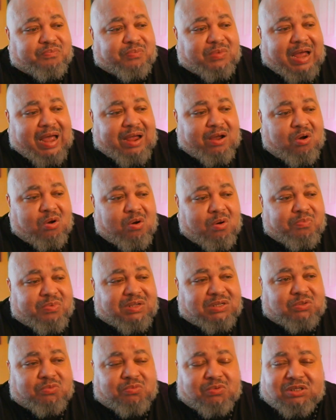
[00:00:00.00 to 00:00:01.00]
I hope
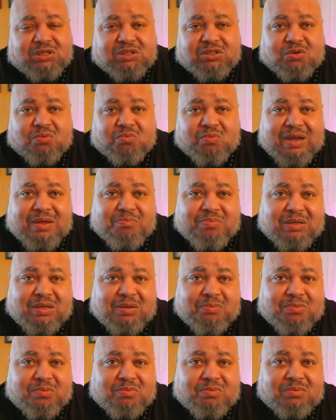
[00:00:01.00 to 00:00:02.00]
this reaches the right
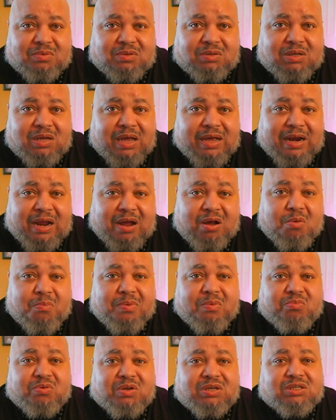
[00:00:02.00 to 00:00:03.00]
people, and I hope
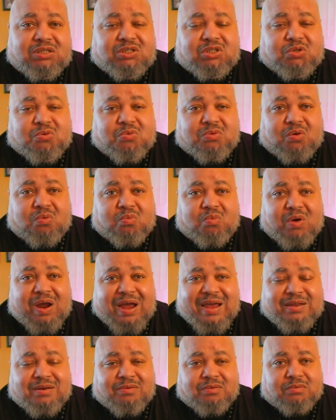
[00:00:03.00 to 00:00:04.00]
it reaches you in the
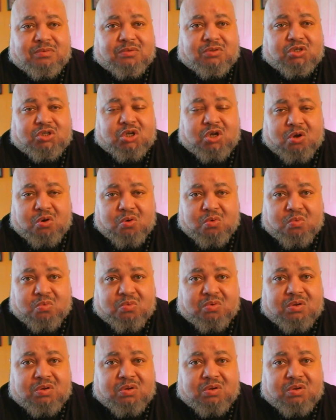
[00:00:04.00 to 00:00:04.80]
right tone.